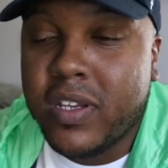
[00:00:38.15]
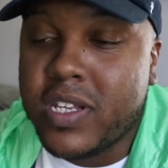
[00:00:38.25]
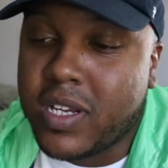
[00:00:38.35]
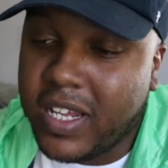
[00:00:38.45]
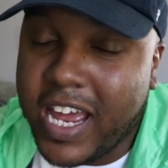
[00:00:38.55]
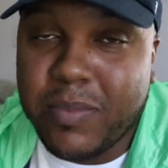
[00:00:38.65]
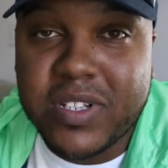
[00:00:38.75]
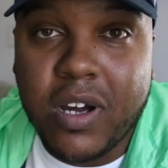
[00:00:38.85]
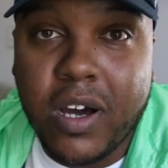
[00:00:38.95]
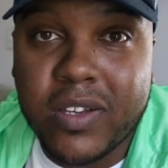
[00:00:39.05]
This collab
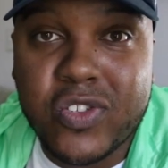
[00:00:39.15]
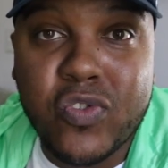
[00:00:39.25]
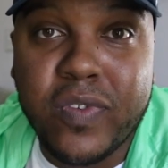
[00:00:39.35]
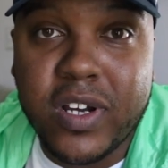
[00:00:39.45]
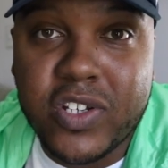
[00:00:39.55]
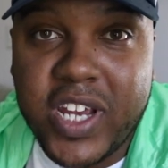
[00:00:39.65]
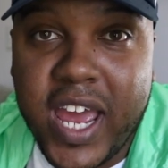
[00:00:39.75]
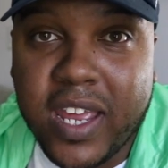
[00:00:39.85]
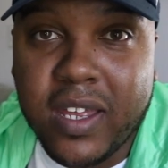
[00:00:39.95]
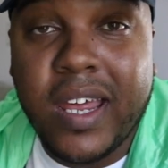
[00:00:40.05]
is called the Souvenir
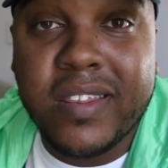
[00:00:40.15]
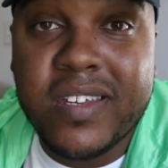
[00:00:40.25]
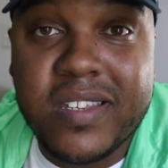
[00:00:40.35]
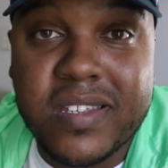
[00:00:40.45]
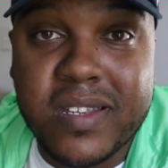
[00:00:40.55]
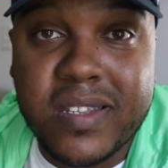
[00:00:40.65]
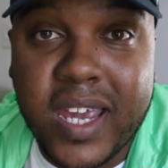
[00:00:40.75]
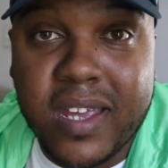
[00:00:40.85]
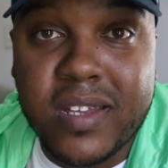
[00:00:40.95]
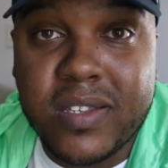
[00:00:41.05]
Jacket. Now this is the
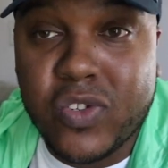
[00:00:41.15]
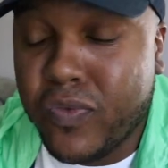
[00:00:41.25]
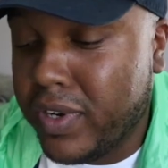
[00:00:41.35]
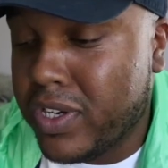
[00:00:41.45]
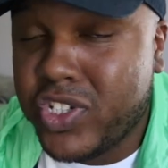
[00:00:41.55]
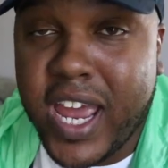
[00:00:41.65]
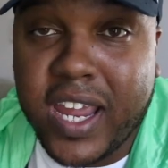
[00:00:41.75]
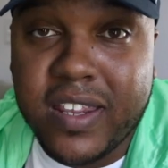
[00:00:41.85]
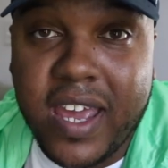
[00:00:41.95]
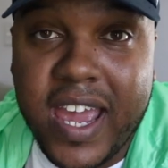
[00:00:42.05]
second souvenir
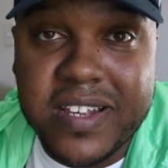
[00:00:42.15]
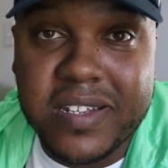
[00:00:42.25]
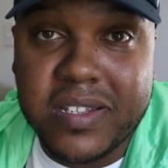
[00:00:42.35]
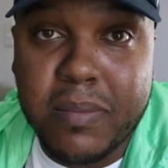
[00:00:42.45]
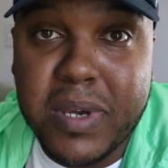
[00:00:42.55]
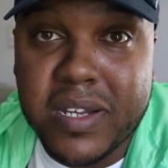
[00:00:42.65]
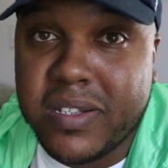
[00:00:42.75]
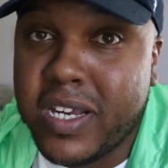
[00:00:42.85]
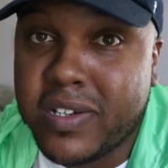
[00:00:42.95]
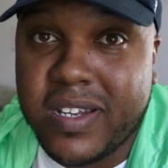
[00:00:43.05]
jacket that Asics and Mita
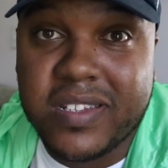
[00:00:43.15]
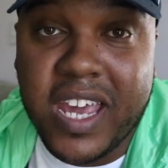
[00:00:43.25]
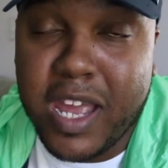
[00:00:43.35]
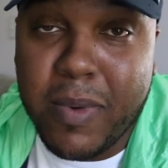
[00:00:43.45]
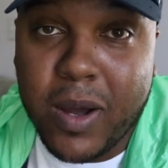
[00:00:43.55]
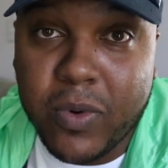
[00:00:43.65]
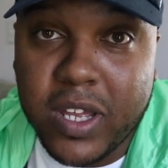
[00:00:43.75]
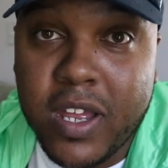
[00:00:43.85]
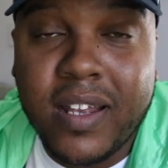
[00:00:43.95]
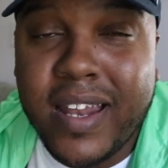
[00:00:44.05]
Sneakers has came out
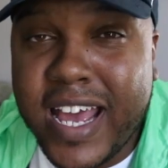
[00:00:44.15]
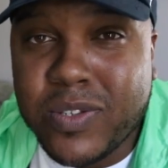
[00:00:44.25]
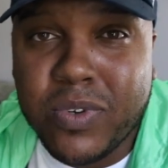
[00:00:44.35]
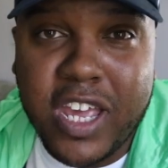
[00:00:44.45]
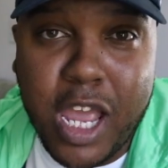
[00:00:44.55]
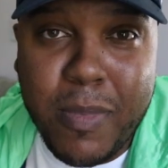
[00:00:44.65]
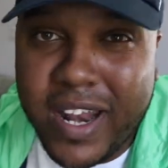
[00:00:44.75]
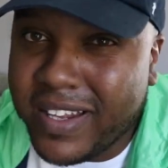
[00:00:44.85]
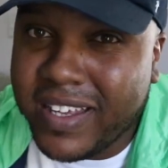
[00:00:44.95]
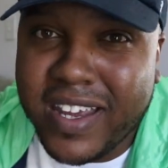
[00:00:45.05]
with. The last one came
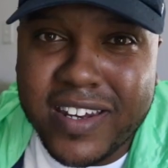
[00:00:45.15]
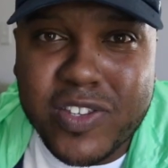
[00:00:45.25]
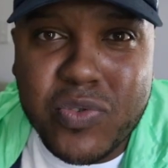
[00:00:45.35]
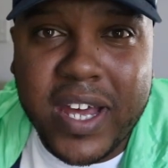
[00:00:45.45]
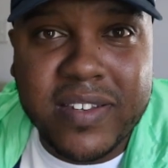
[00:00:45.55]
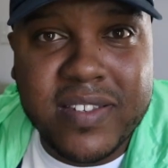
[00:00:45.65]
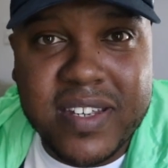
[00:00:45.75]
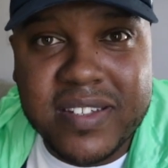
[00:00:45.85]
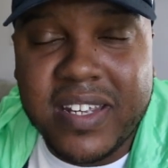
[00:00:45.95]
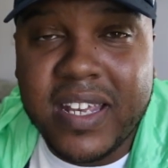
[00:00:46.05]
out at the end of
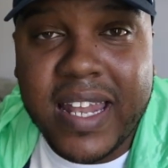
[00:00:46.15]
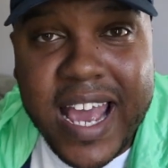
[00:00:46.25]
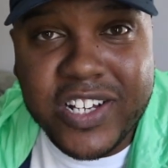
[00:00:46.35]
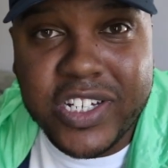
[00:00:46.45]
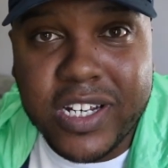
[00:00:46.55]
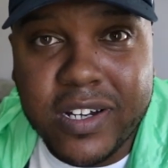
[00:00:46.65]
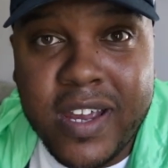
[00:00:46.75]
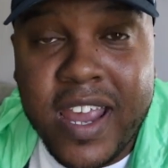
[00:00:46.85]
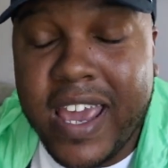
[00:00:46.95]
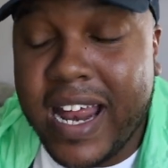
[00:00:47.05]
2016 last year
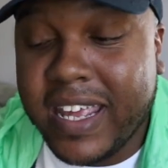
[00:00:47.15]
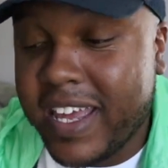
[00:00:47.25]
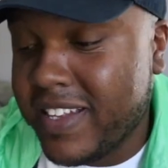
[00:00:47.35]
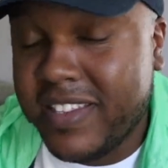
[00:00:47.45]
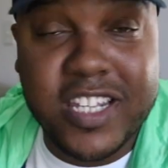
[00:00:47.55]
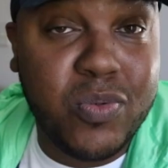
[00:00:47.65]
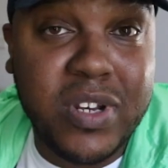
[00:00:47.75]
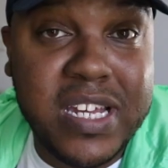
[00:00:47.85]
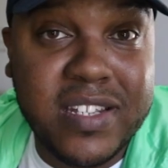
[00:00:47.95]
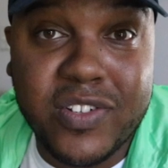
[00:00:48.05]
and I guess this
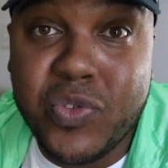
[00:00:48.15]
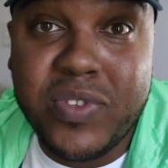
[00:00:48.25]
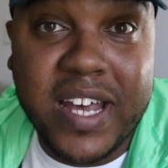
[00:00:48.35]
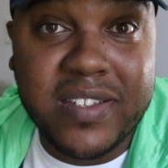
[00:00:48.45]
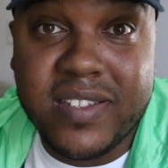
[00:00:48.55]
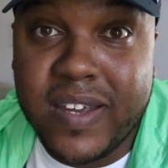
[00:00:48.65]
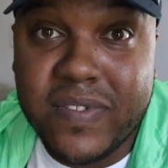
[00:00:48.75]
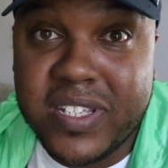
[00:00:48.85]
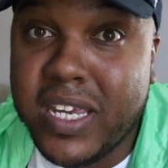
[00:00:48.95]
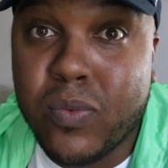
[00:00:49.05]
one is the
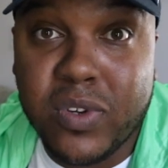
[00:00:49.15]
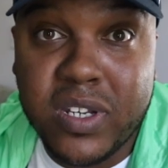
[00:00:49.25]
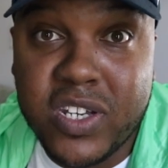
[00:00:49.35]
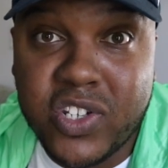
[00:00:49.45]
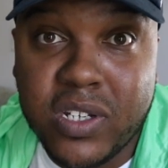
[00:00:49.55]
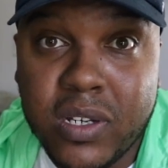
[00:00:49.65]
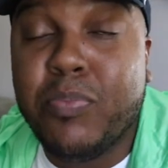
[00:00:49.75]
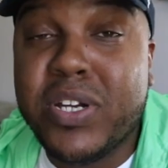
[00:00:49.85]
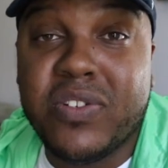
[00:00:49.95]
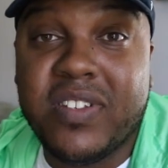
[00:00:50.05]
2017 rendition. The
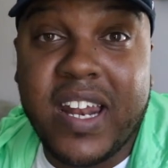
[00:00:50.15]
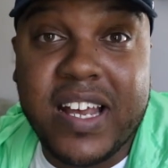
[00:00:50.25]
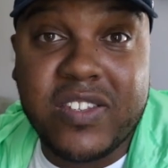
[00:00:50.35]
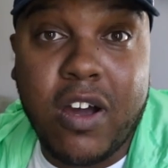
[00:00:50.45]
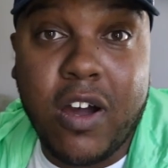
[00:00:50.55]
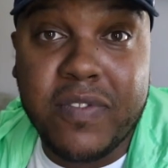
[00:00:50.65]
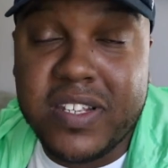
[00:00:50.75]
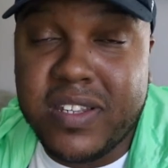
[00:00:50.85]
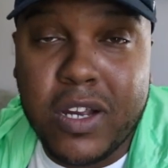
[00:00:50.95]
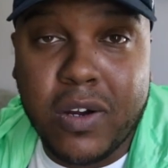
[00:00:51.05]
pictures that I saw of
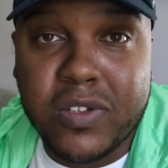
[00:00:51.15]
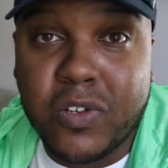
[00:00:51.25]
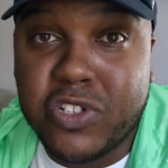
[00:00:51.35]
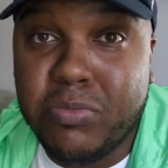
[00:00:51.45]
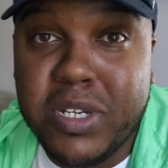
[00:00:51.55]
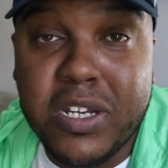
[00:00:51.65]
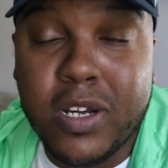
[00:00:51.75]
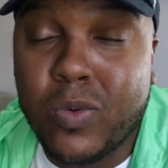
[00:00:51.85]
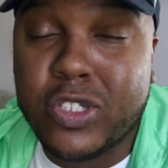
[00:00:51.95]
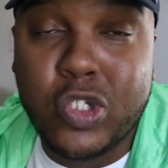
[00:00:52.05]
this sneaker on social
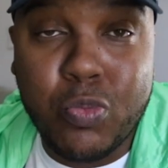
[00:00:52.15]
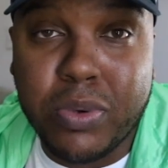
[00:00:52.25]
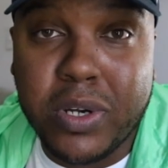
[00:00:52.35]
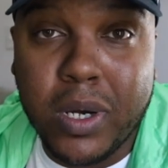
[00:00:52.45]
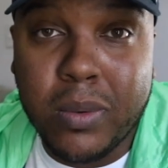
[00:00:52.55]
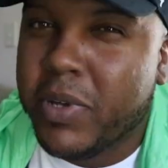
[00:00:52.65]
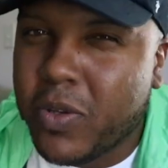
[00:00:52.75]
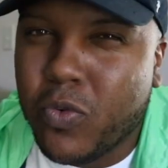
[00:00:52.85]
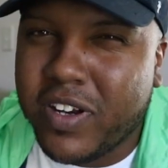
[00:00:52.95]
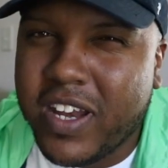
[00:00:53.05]
media was super dope. But
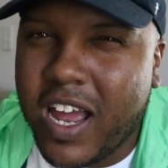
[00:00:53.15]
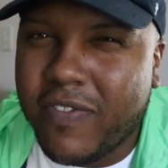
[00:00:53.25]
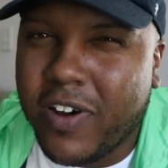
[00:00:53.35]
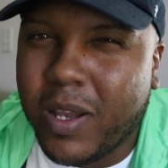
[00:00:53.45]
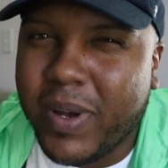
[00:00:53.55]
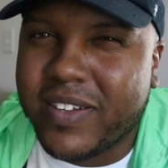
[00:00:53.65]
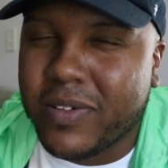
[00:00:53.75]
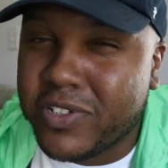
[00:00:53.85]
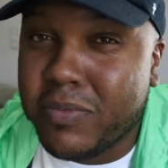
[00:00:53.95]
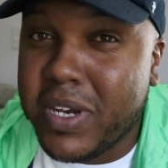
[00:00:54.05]
the one downfall about
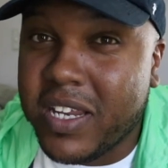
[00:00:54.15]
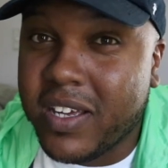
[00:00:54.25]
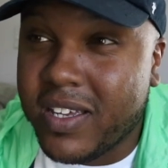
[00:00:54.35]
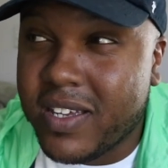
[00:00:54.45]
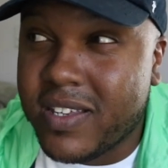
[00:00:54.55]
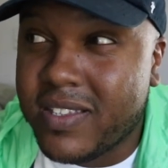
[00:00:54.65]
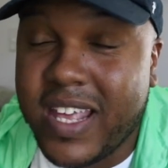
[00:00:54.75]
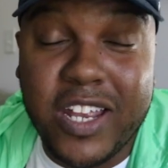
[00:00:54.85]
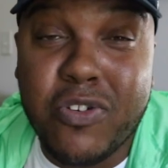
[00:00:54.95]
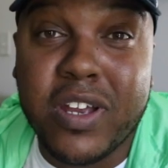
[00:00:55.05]
social media is
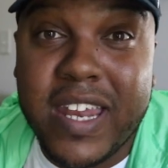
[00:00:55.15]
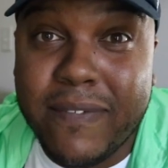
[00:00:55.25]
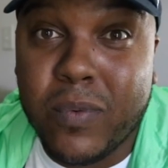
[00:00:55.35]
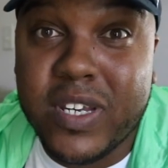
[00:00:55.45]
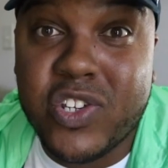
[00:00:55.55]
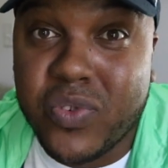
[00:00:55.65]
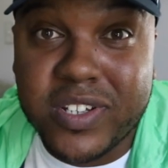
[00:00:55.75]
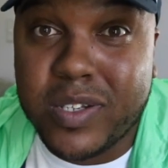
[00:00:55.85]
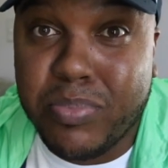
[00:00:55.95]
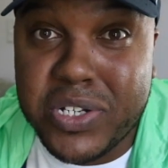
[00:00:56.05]
that you can never really
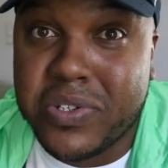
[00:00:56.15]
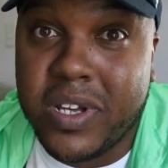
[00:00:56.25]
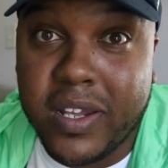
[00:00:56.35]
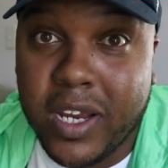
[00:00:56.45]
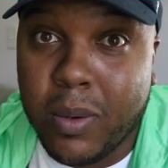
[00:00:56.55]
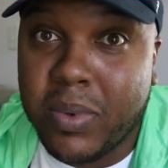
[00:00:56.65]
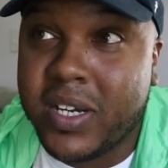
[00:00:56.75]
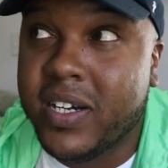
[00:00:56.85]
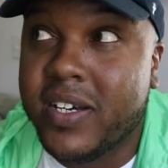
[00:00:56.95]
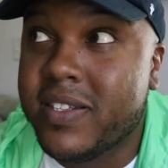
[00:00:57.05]
trust the pictures on there
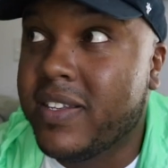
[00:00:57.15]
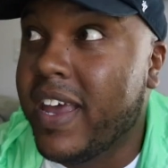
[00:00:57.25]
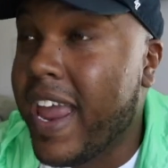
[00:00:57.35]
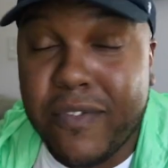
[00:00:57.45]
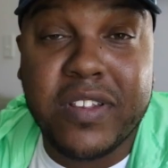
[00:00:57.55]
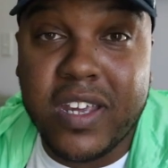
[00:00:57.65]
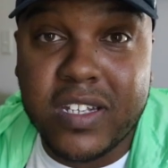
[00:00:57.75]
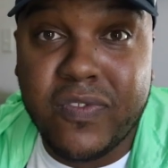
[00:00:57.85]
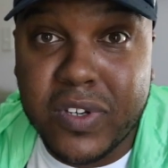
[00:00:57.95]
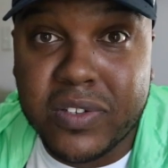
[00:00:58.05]
because everything
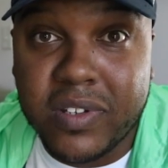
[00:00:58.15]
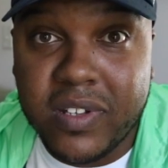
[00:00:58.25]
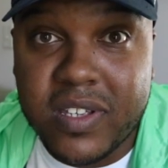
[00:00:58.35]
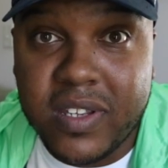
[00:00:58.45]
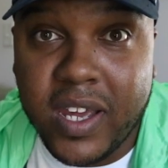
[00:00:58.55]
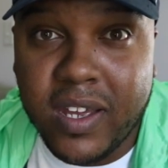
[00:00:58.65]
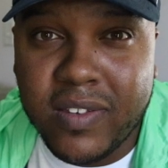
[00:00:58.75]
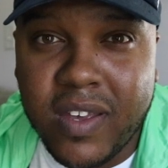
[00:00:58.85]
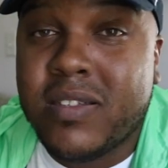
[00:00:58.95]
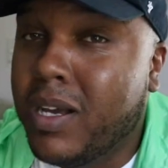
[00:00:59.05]
is filtered filtered these
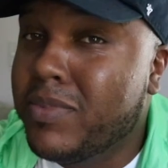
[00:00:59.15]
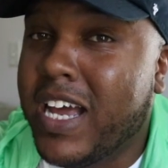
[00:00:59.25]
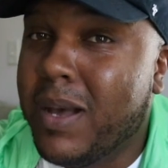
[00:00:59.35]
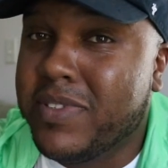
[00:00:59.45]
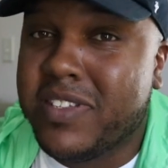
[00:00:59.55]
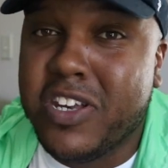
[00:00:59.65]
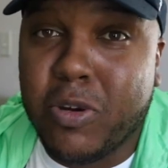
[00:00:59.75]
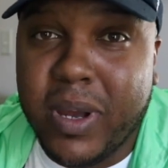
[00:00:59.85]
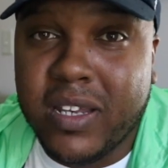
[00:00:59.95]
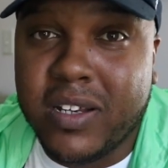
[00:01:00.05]
days. Sometimes a
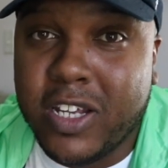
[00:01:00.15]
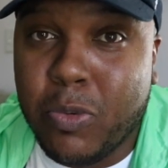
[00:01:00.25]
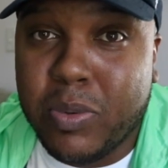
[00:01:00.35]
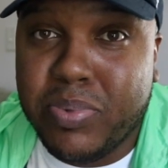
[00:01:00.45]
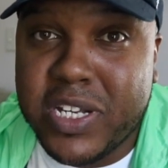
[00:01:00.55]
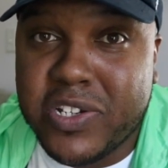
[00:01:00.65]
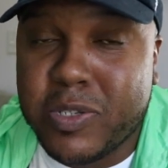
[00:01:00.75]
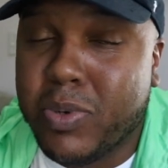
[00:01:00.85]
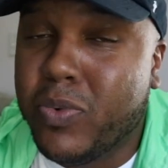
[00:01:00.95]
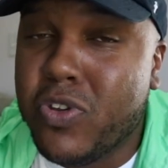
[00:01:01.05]
sneaker may look dope in
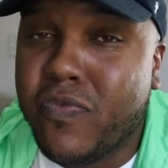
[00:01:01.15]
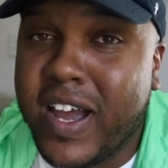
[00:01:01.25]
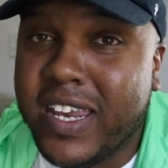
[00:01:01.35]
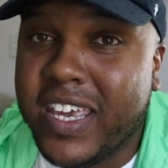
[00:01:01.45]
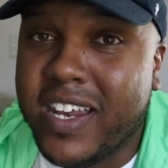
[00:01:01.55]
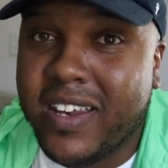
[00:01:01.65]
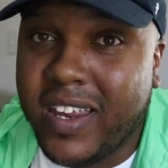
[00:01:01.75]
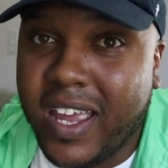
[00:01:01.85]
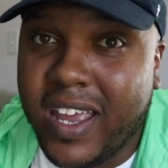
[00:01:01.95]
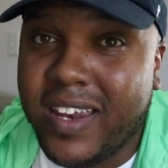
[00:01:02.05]
pictures, but when you finally get it in
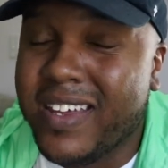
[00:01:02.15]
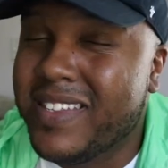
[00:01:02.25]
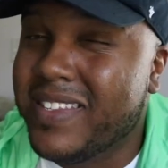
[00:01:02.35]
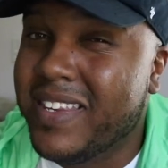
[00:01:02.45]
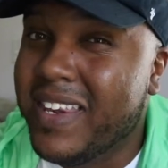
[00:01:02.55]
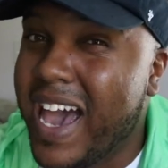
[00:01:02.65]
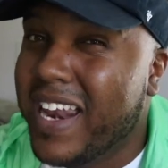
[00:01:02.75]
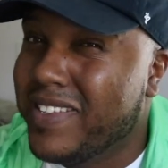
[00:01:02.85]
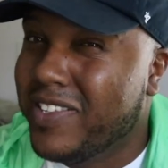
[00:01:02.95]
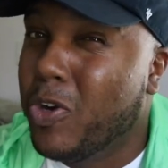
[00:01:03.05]
hand, it's
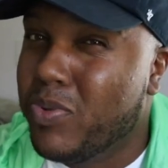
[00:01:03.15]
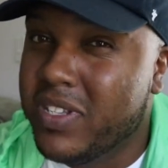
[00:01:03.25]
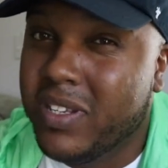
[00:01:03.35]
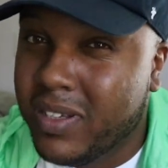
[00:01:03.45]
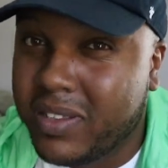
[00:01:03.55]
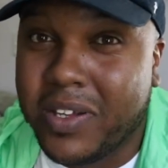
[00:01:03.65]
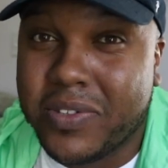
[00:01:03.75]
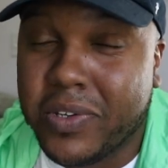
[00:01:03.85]
not as dope as it looked on